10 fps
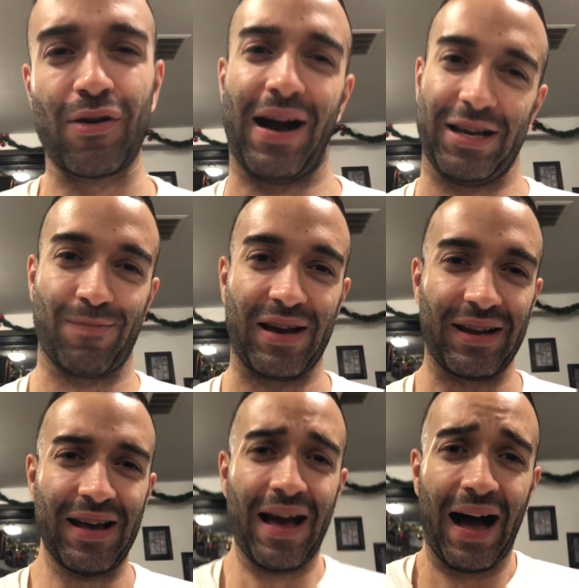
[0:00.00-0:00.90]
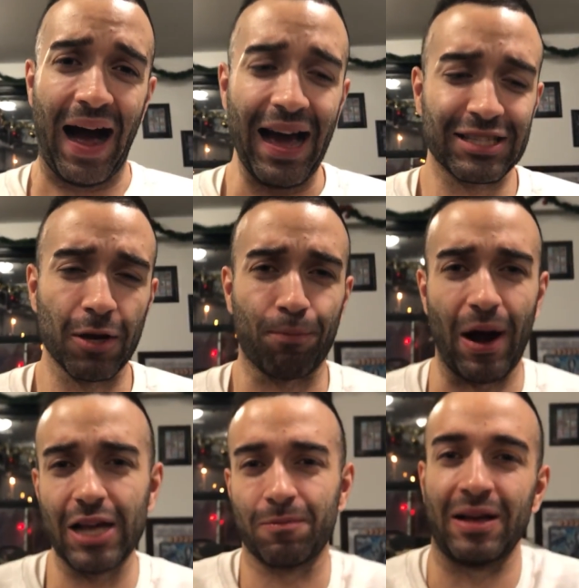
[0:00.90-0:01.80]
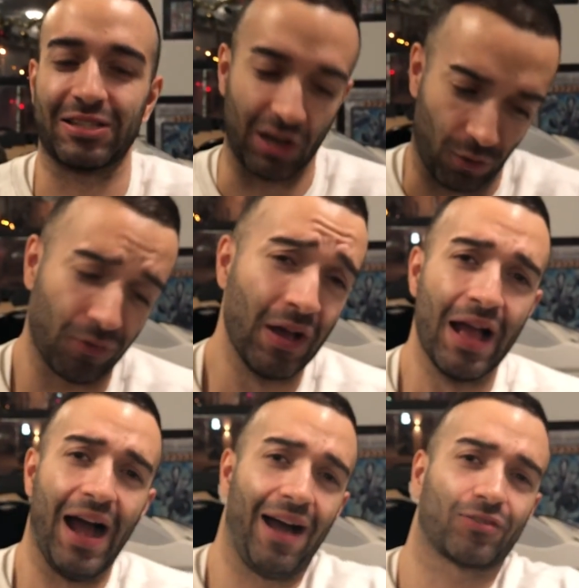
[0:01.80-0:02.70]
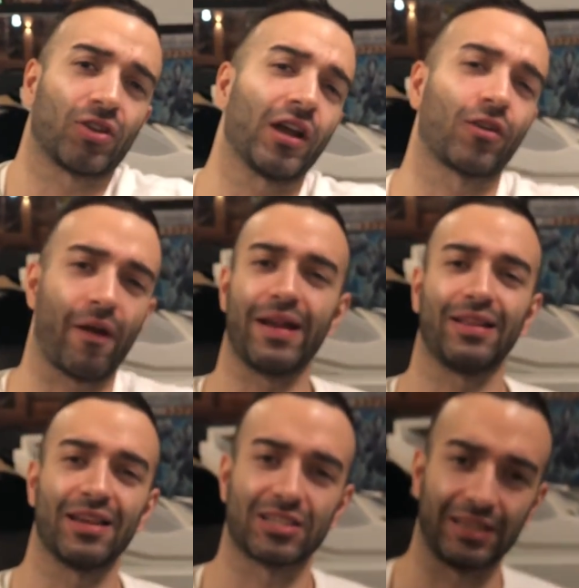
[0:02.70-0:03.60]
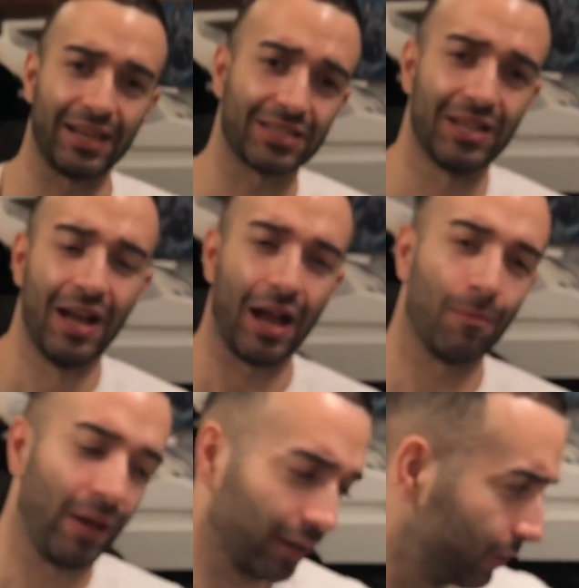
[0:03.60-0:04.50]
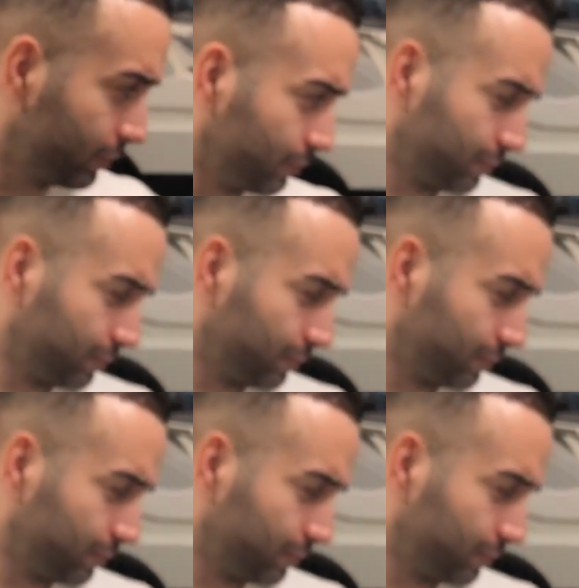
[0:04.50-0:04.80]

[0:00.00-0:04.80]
you guys, man. I surprised myself after I created this list. I'm like,